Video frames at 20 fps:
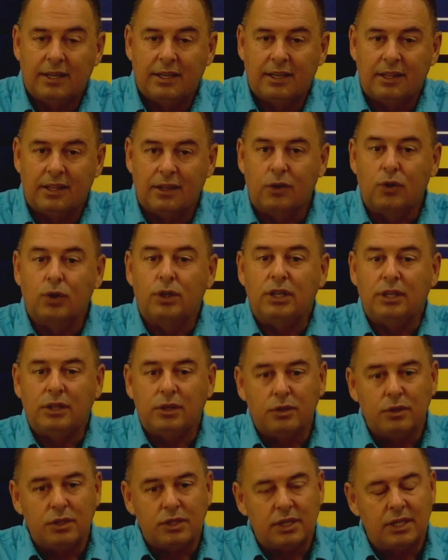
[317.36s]
The good
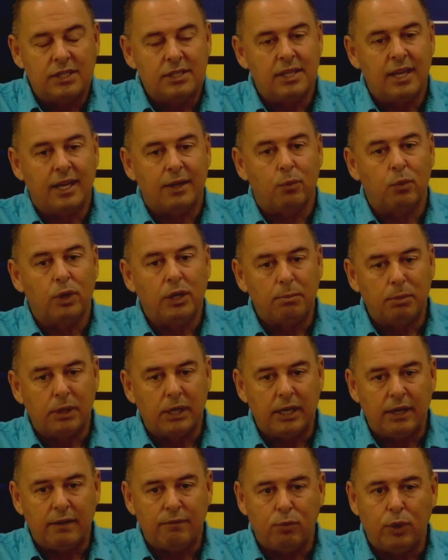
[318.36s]
news is that we
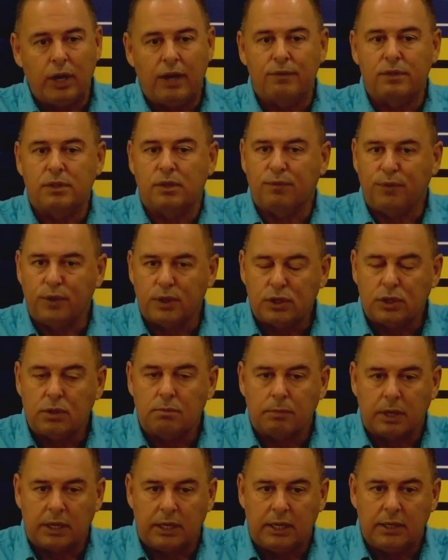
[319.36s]
believe we have sufficient
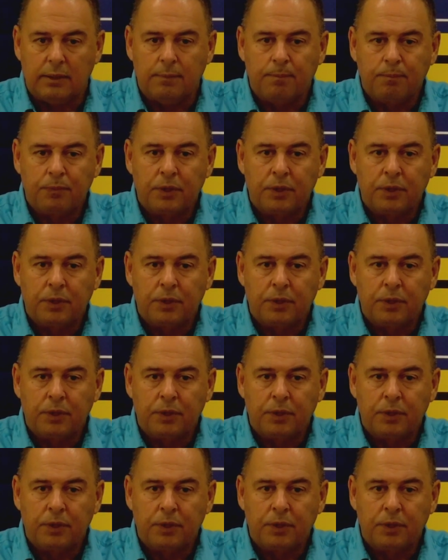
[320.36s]
money